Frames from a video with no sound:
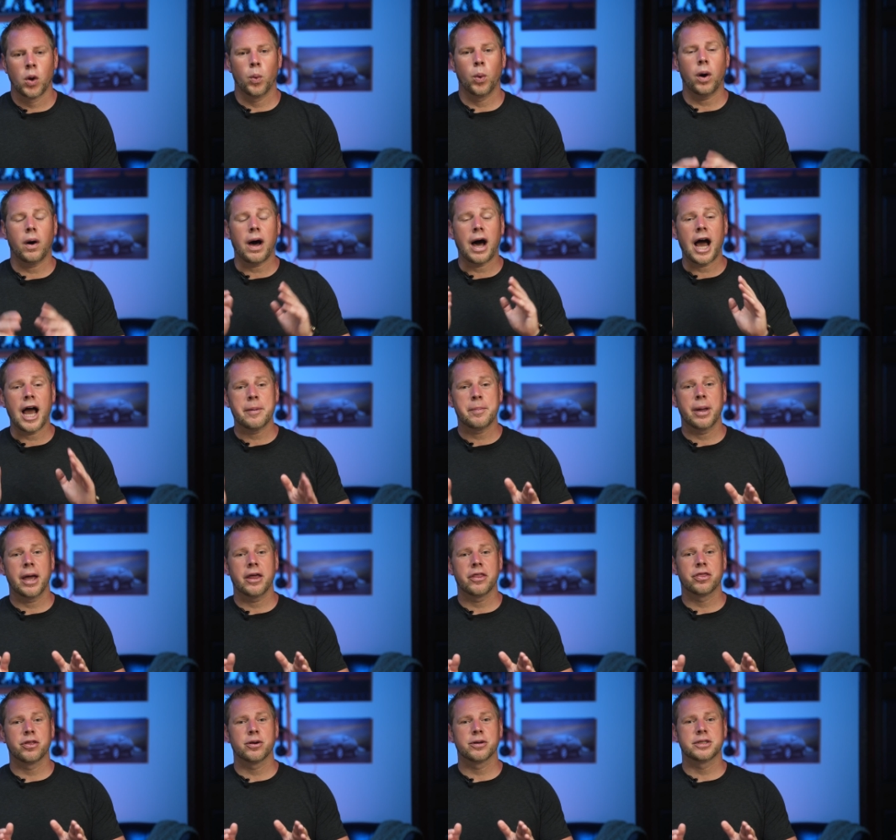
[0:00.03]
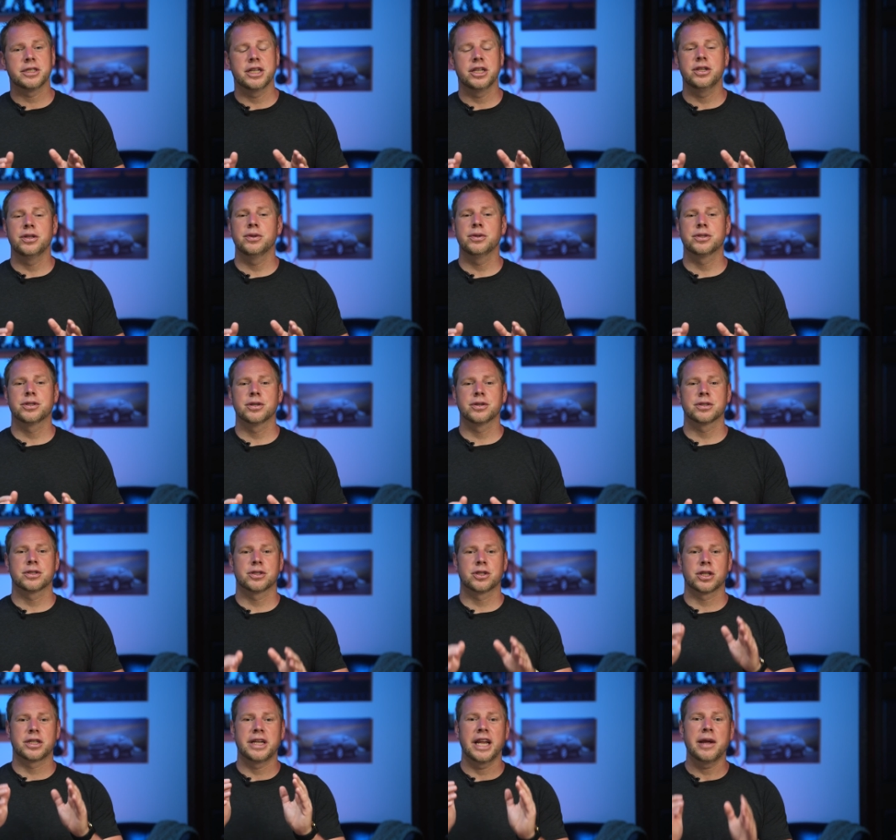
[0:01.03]
Well, iPad 13 users,
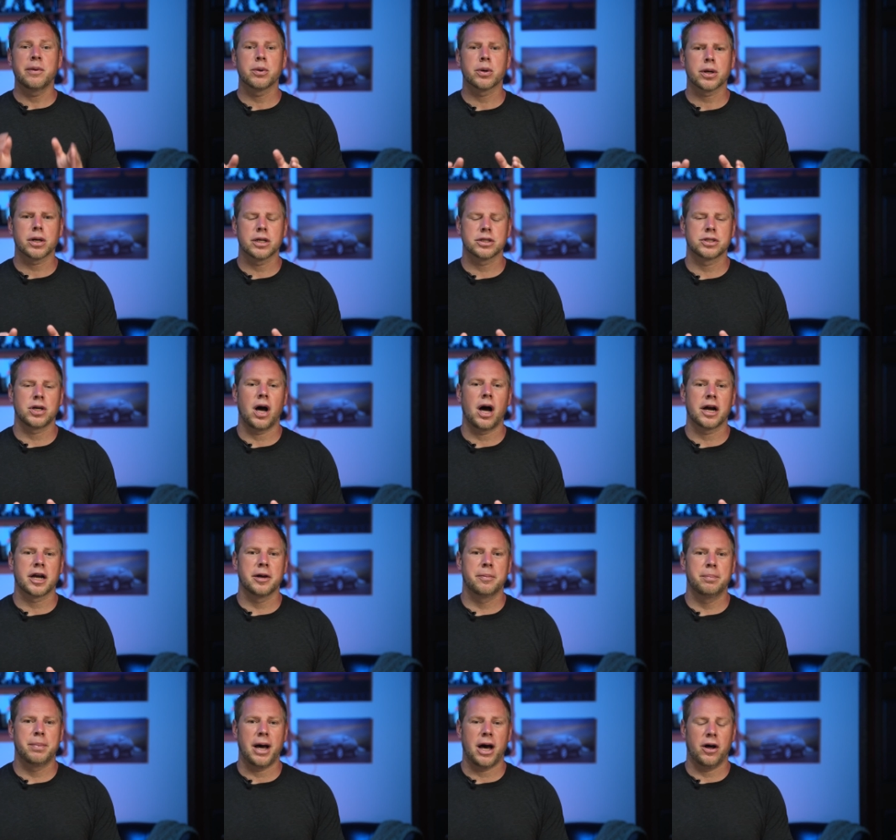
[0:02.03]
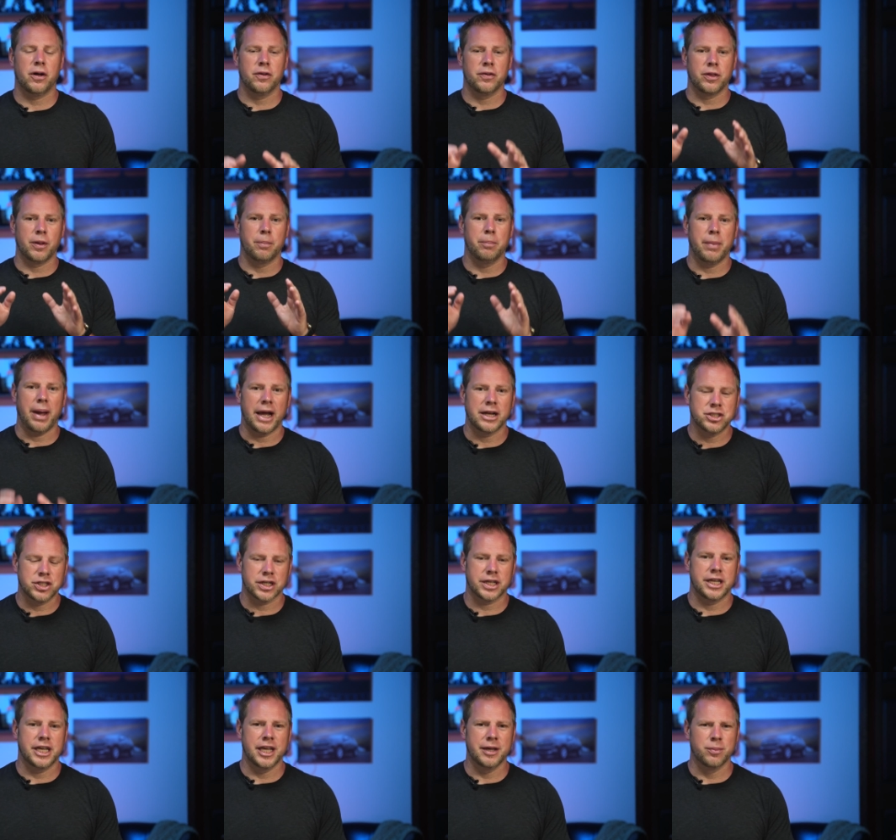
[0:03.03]
today we're going to talk about the
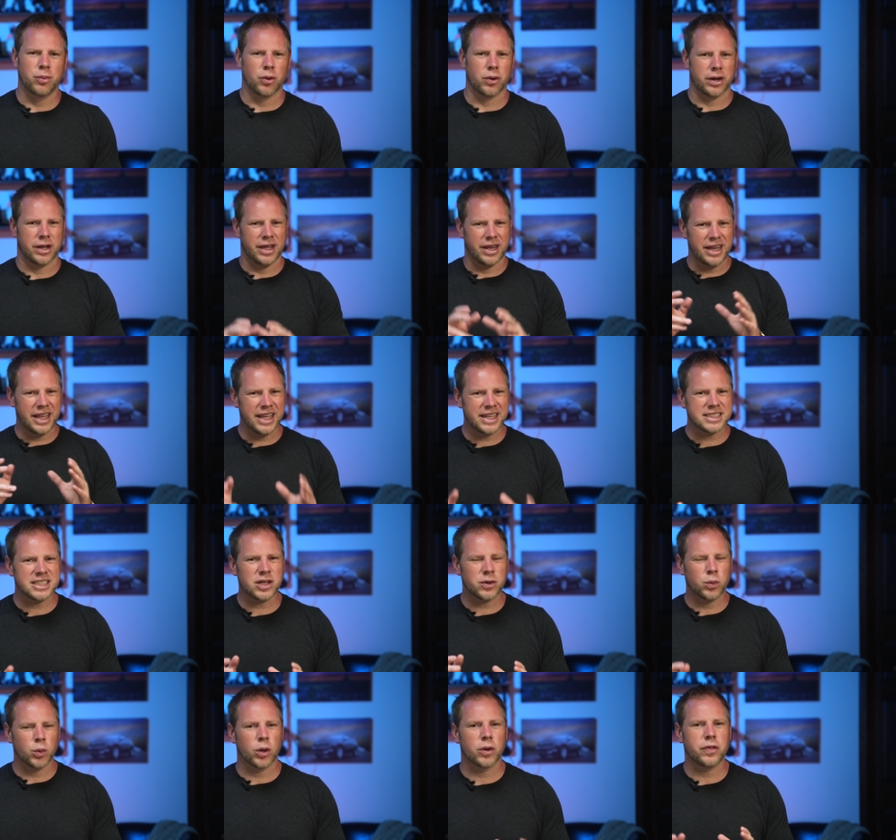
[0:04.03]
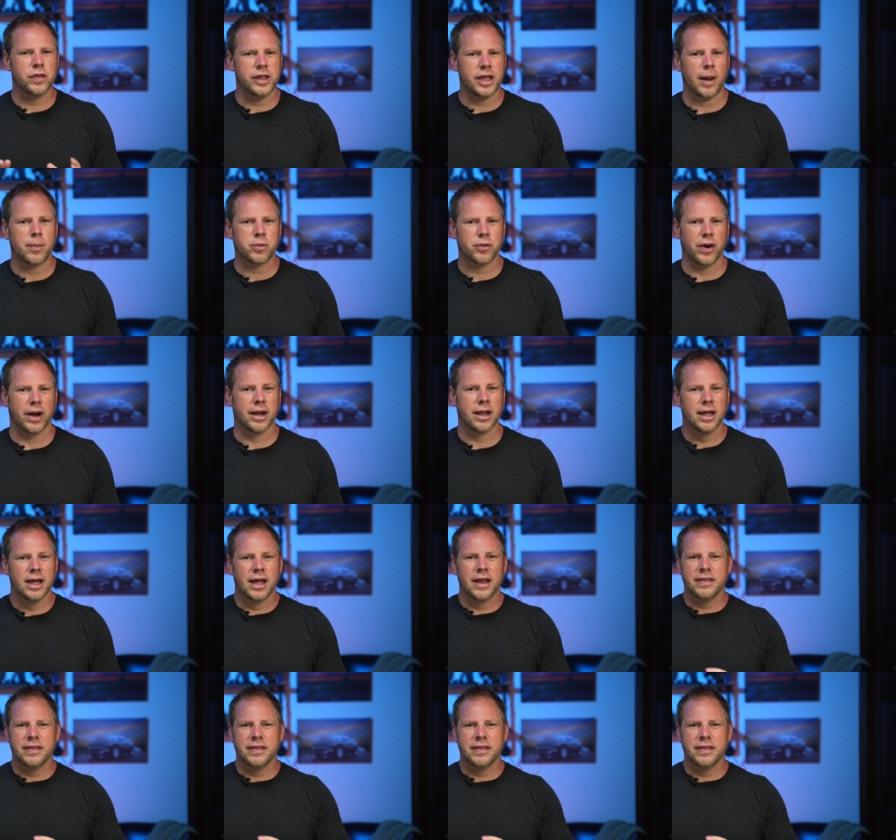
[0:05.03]
Magic Keyboard and is it worth the upgrade?